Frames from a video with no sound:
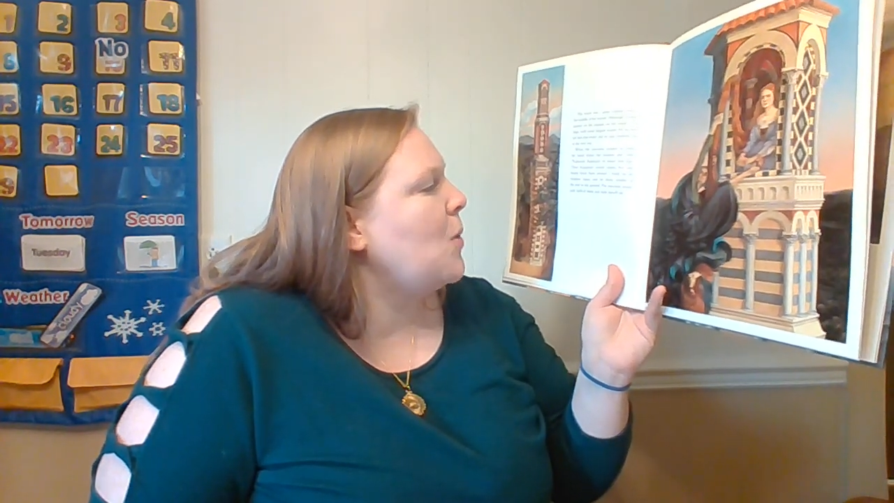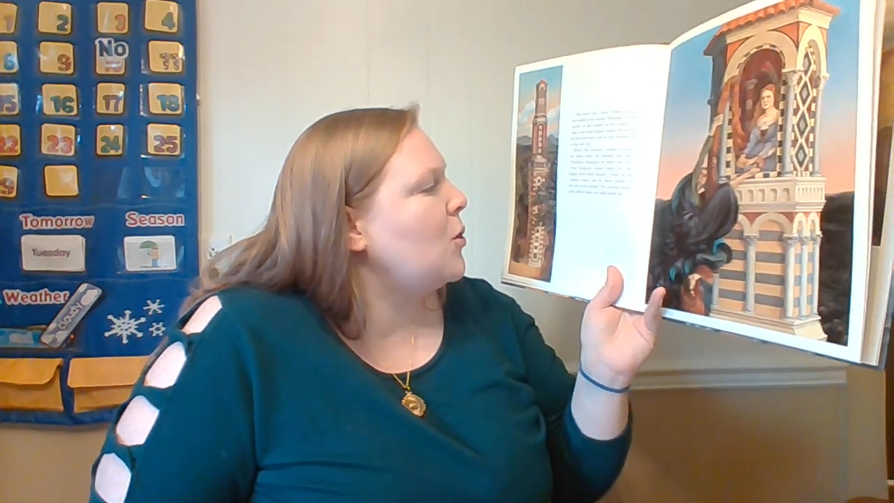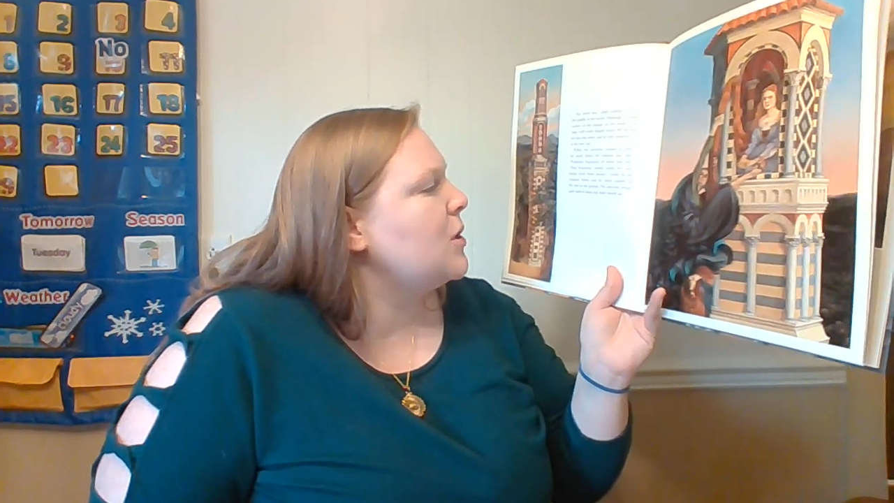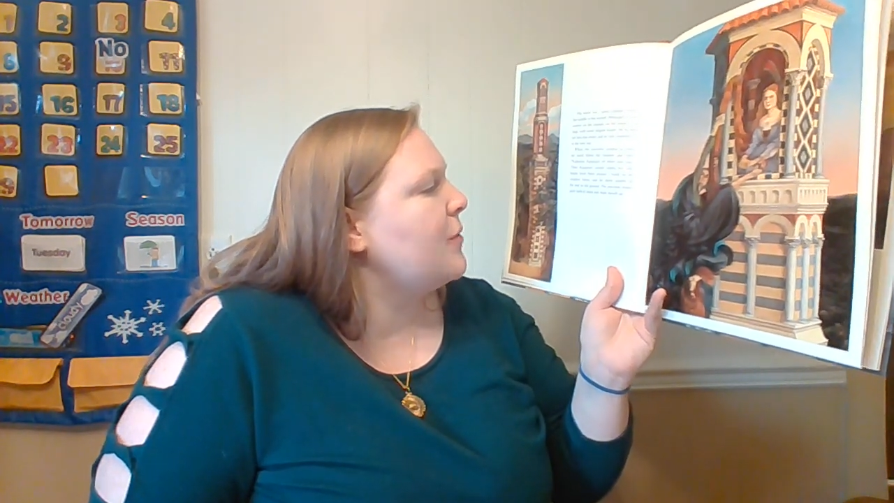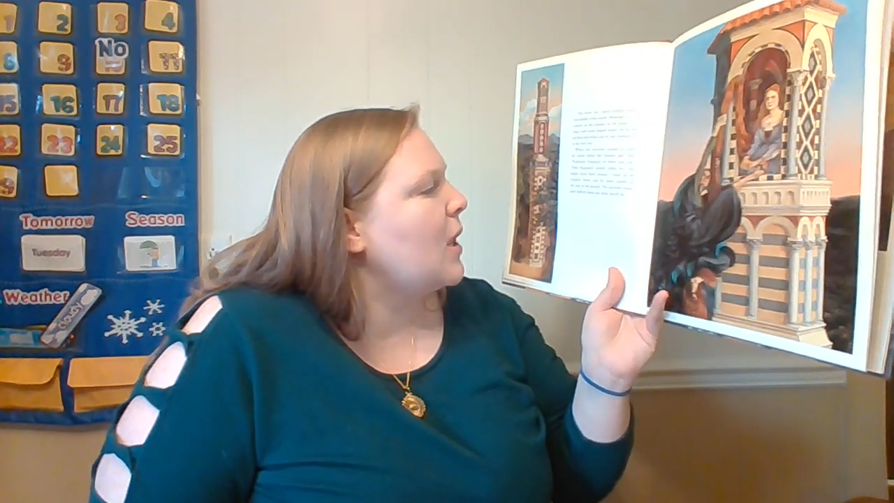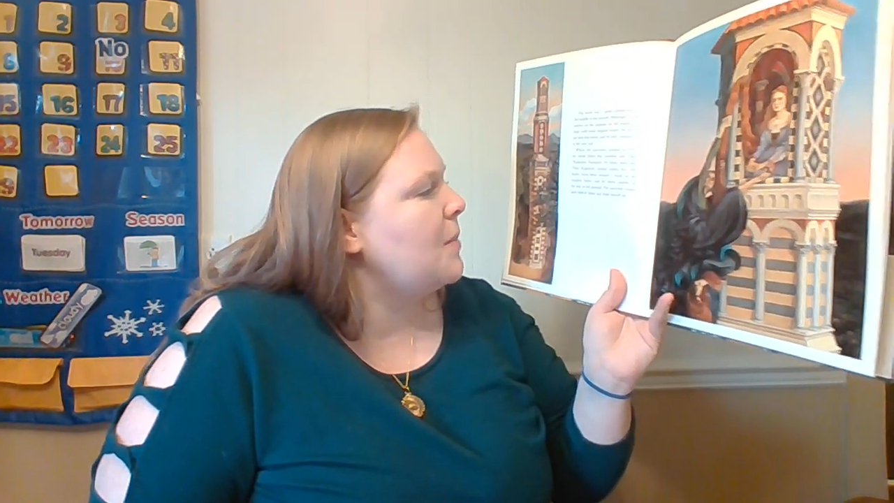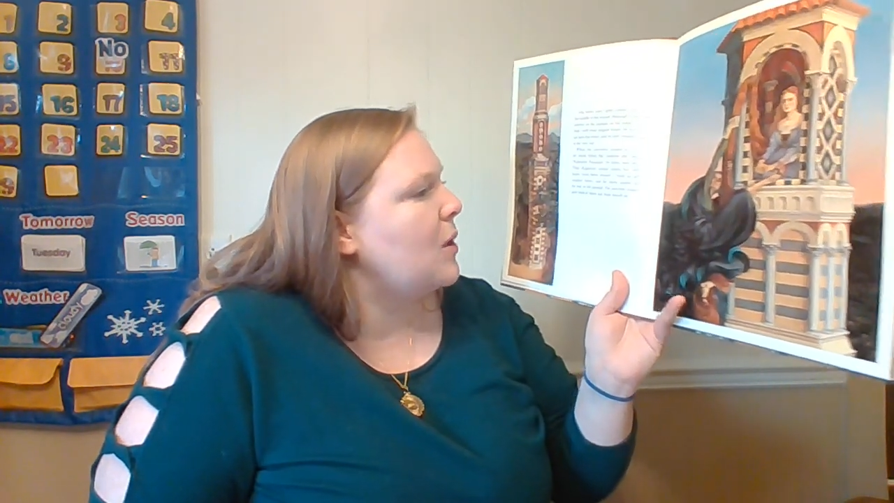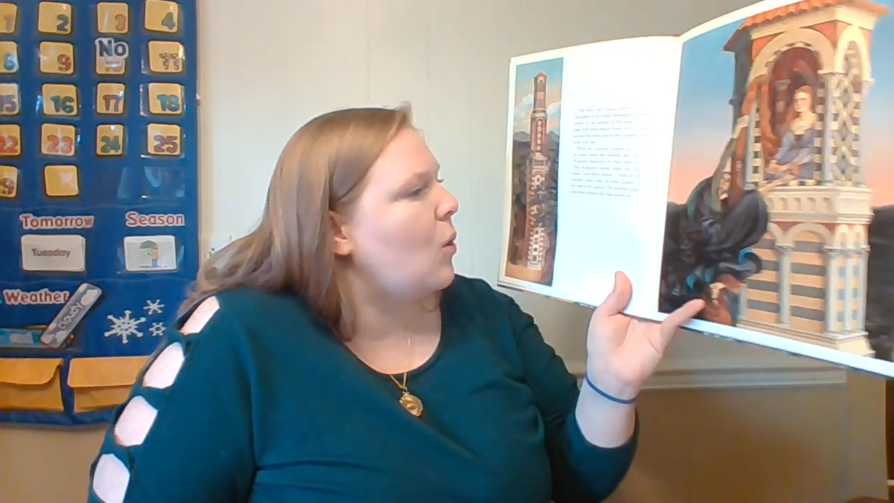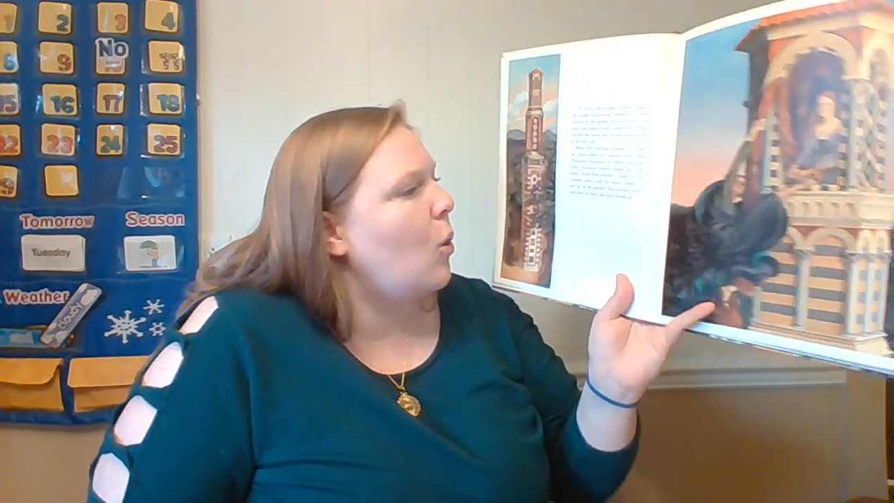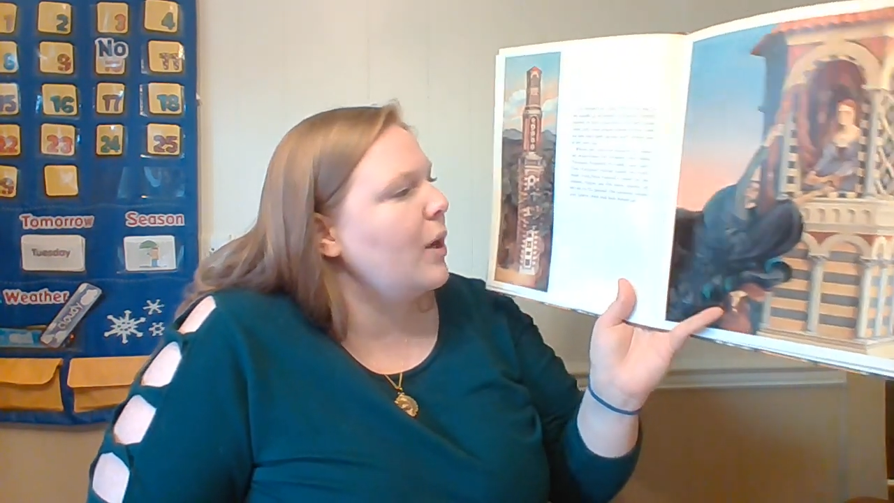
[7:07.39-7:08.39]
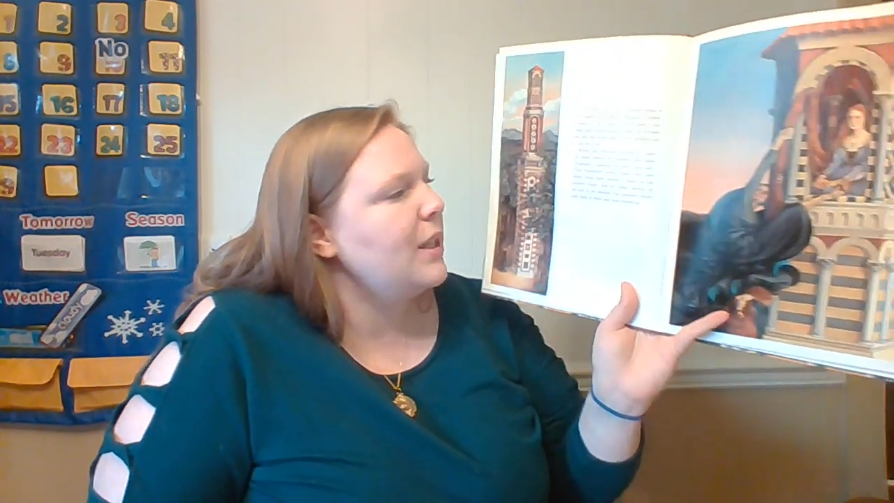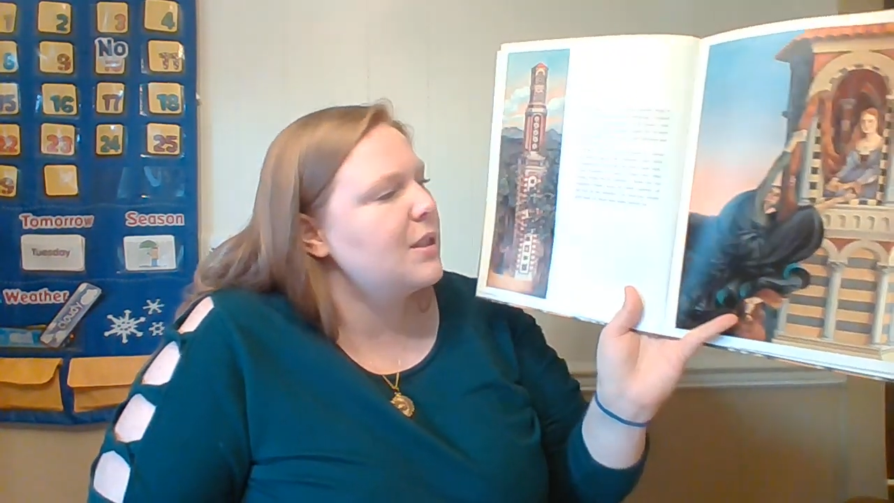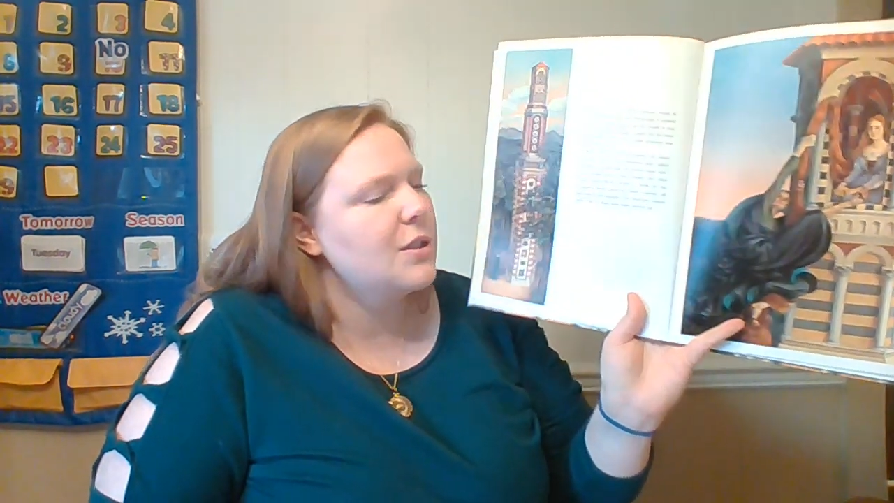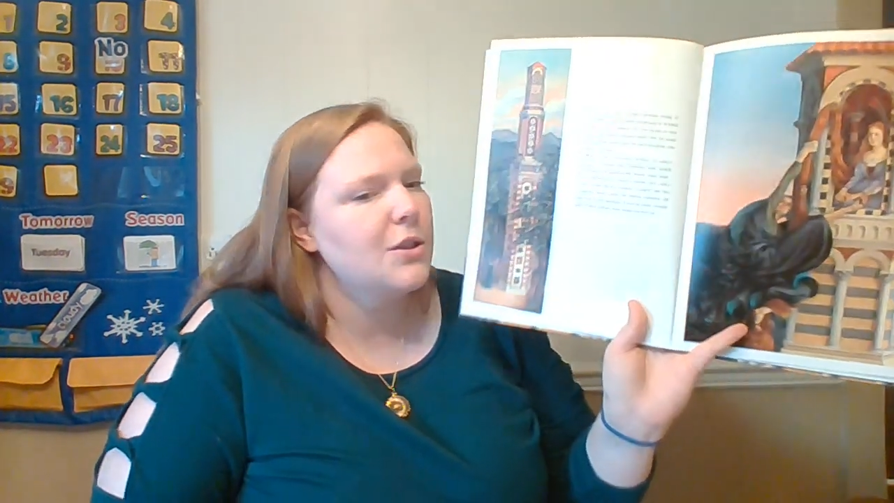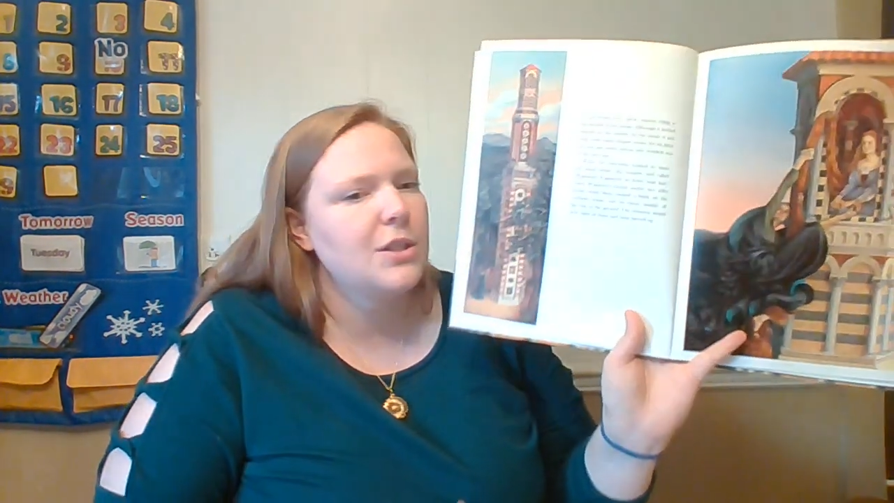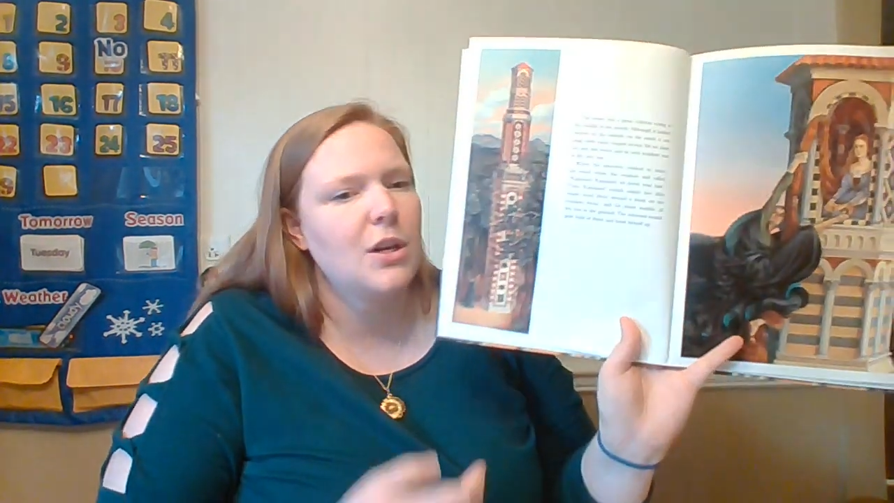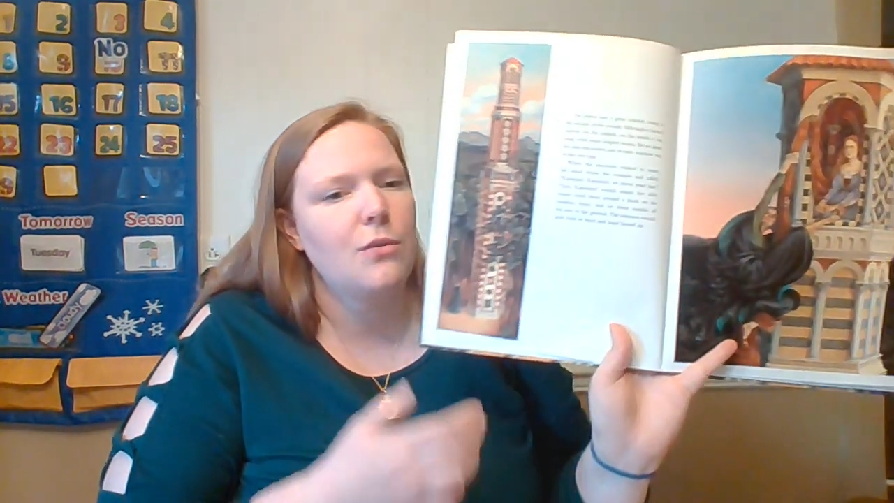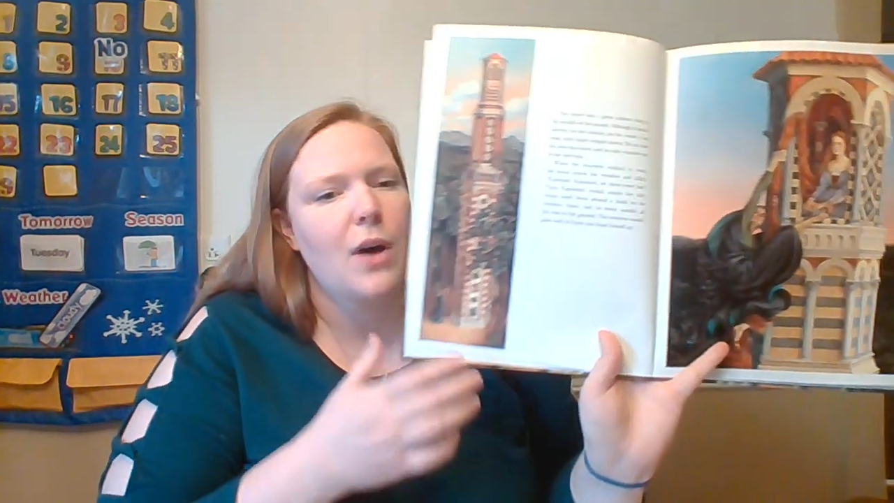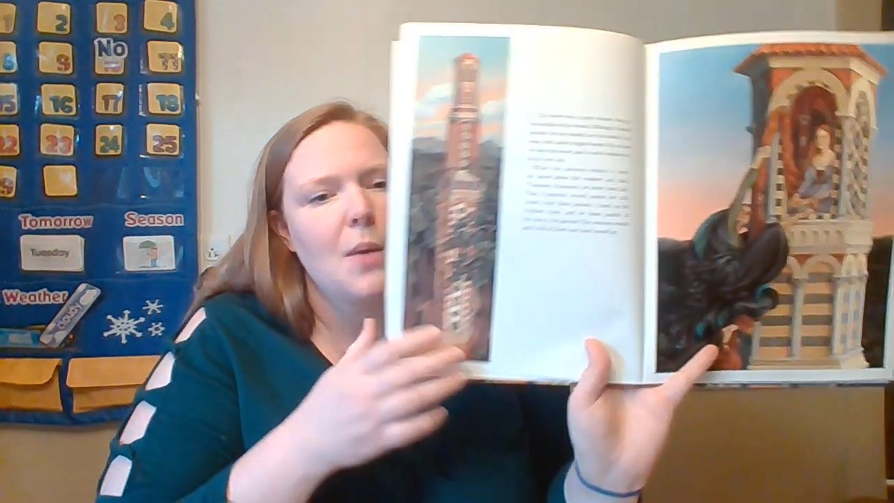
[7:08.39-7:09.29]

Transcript: hold of them and hoist herself